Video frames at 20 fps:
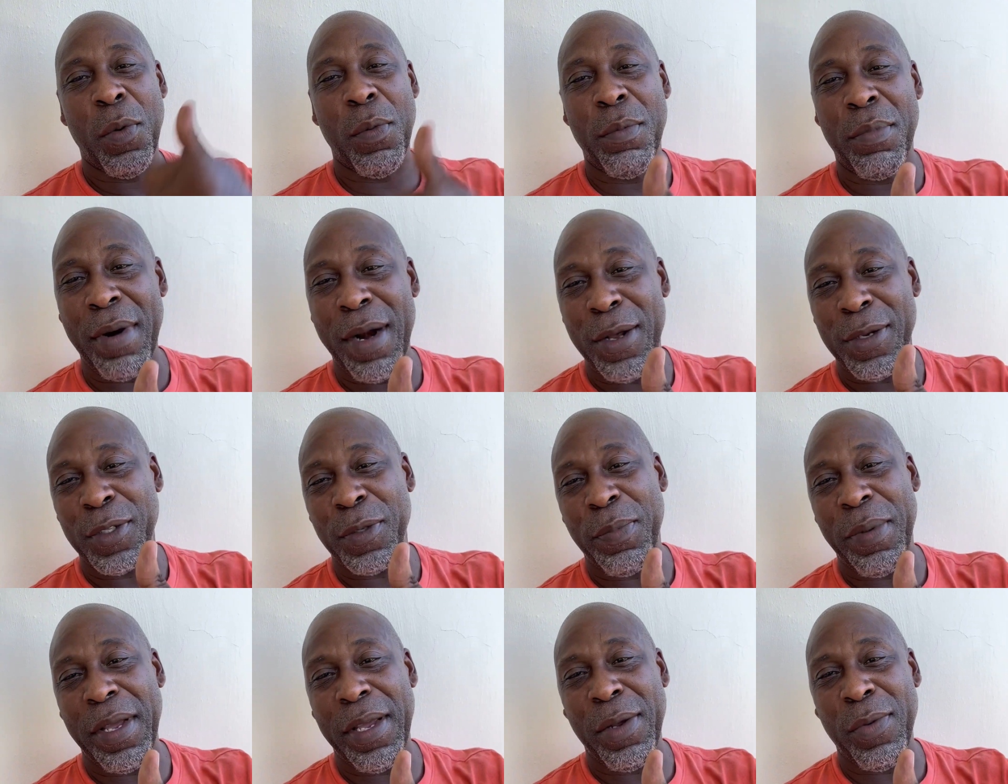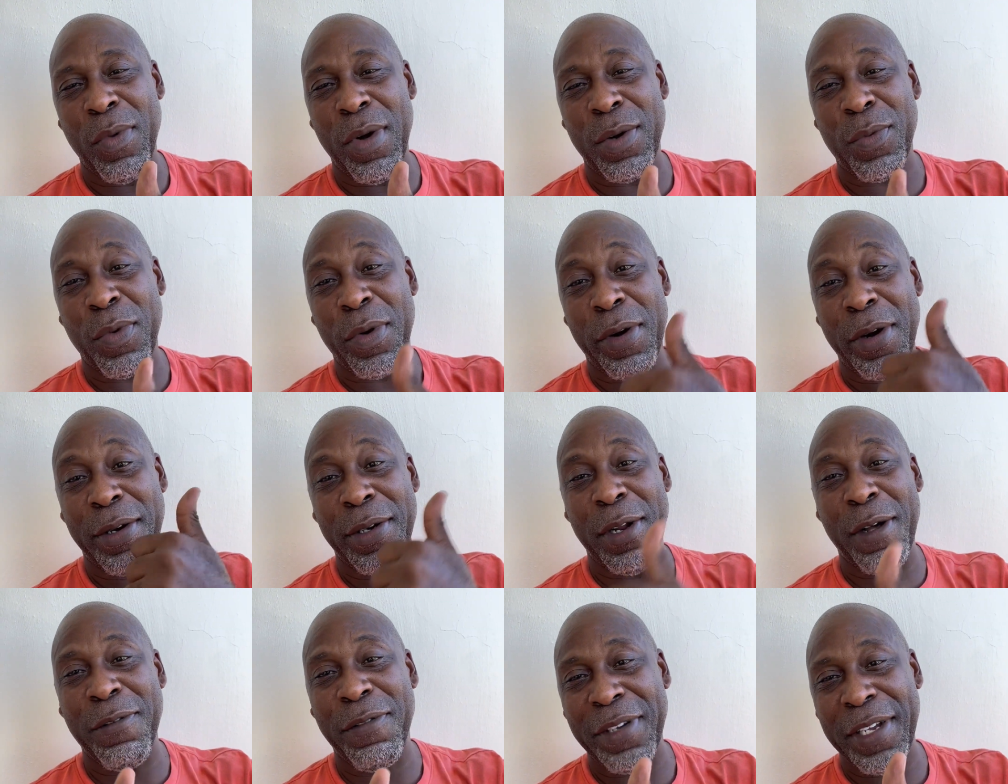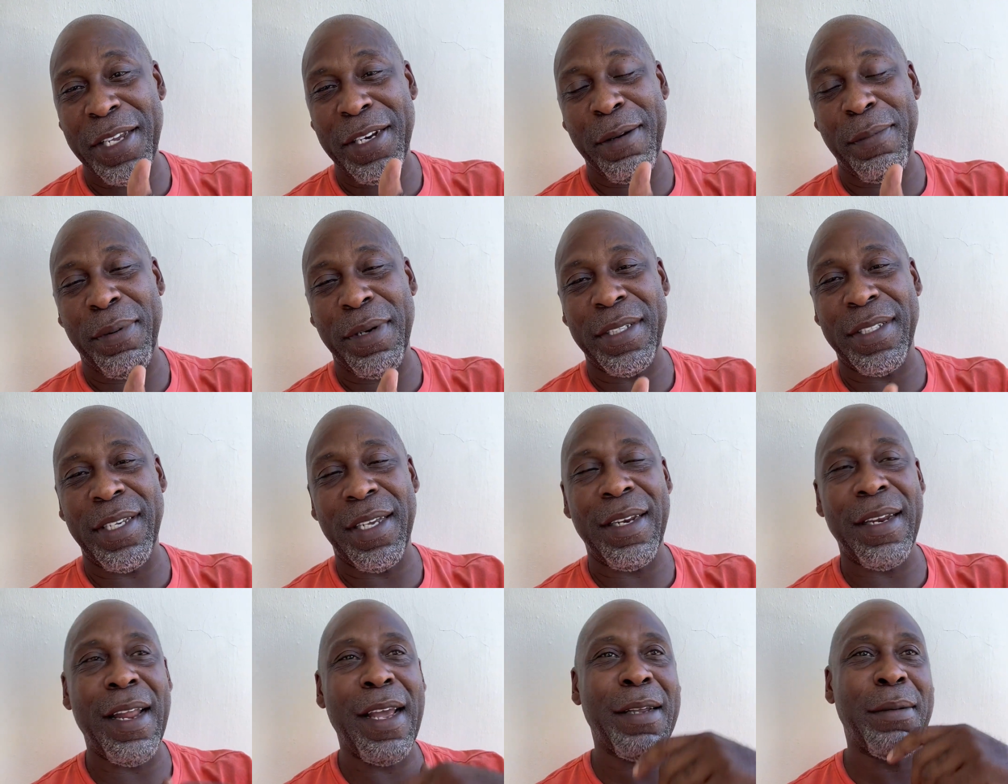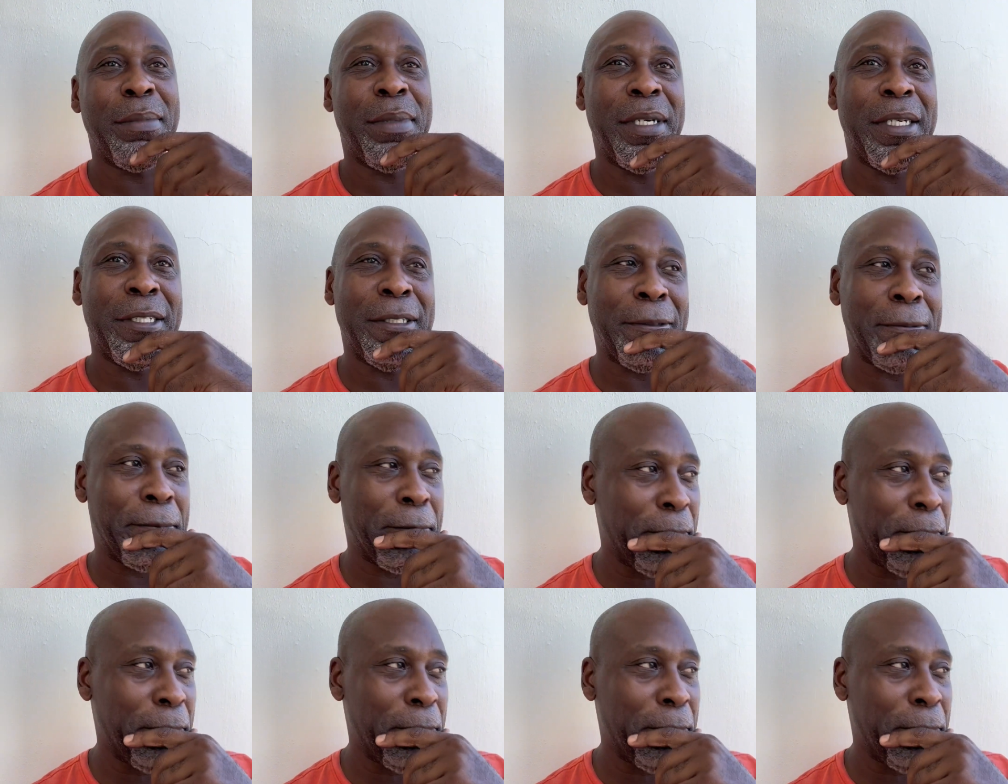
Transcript: Brown Spade, one word. Don't forget to press that like button.